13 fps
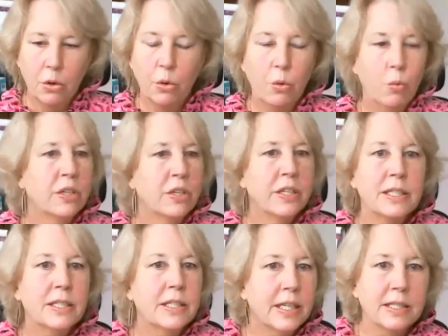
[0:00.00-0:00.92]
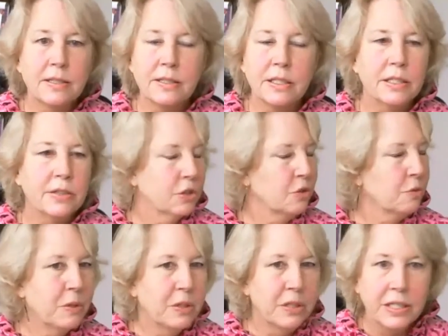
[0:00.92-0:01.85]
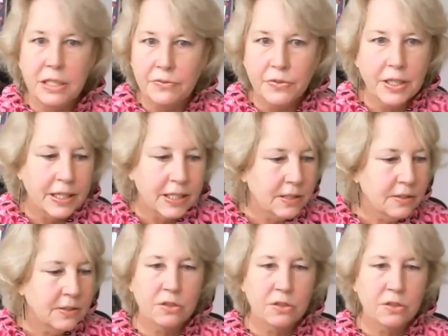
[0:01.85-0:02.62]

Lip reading: We're getting tested. There's plenty of tests.